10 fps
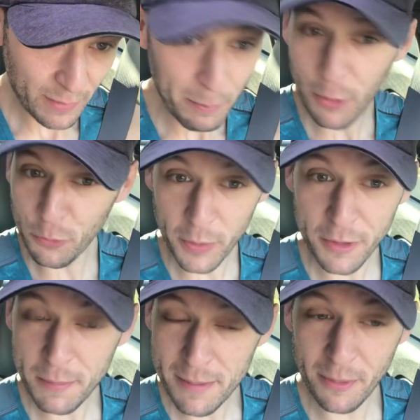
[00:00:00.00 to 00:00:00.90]
both
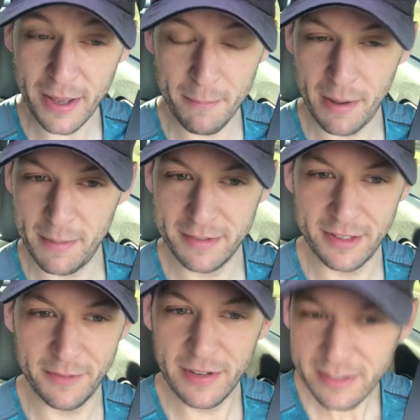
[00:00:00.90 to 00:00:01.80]
with people and by
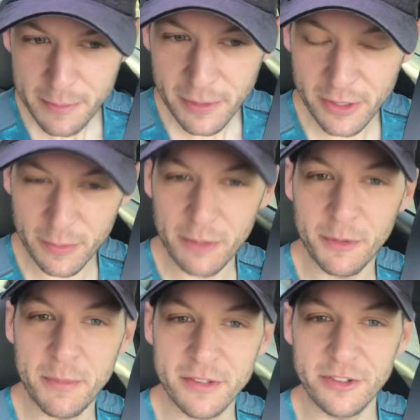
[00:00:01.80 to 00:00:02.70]
myself. I typically run
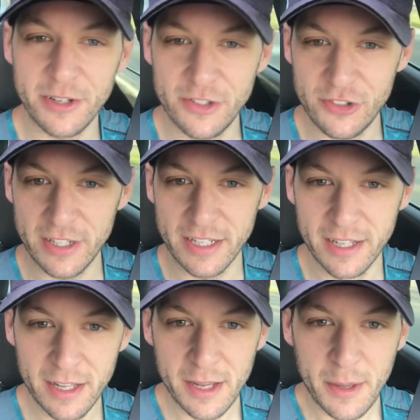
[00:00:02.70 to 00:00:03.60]
with Mystery and Jenny,
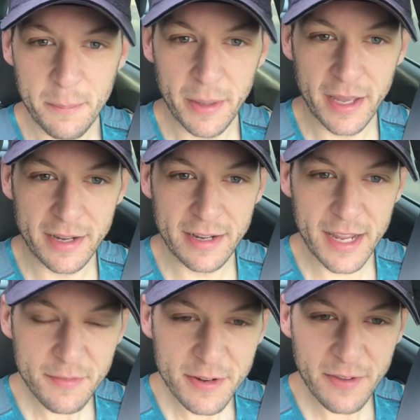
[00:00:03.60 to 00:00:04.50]
but
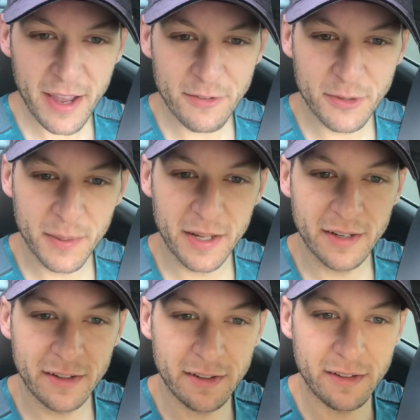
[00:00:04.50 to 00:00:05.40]
even if I have to
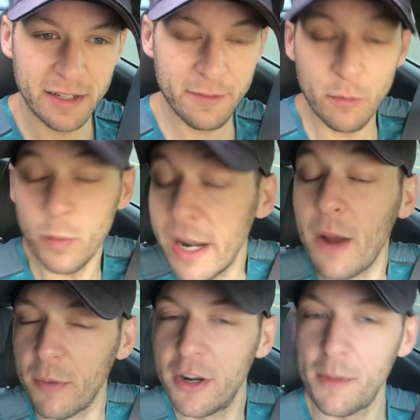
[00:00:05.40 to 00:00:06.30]
run, even when
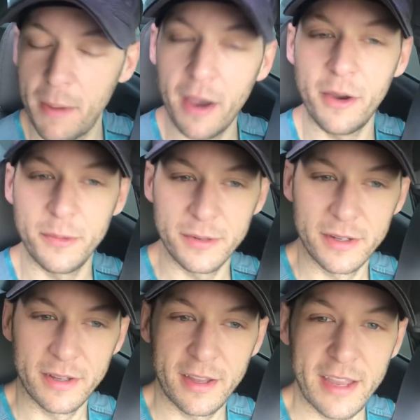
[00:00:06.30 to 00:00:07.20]
I run on my
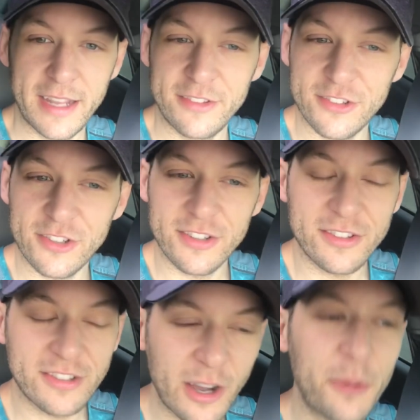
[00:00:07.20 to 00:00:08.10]
own, it's
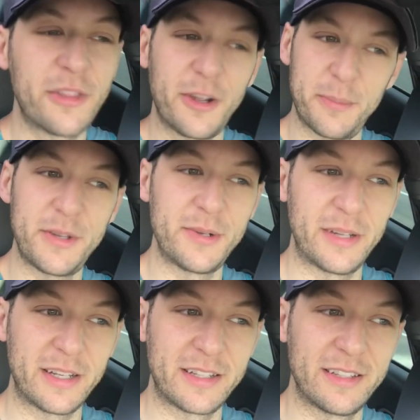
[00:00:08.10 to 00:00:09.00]
just so
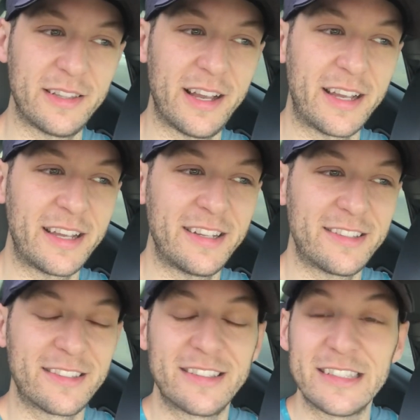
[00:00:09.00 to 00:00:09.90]
therapeutic. Like
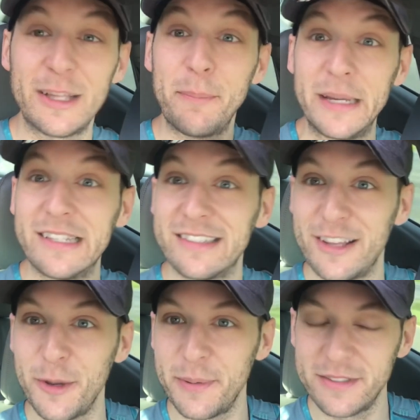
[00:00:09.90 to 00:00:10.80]
it's the best
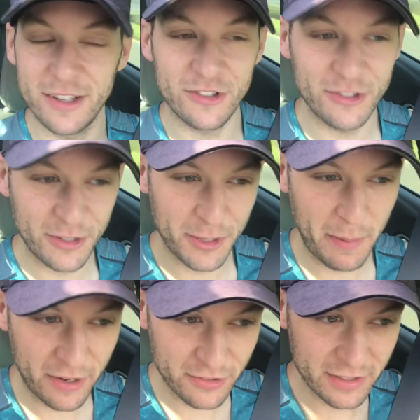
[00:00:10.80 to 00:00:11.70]
therapy session you can
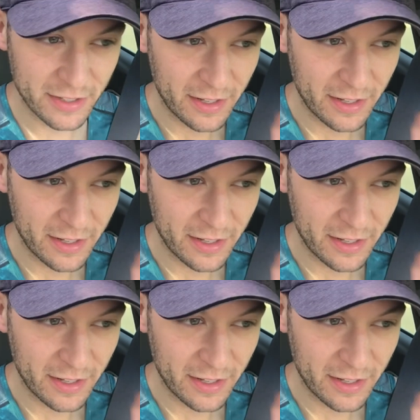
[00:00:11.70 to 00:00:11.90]
imagine.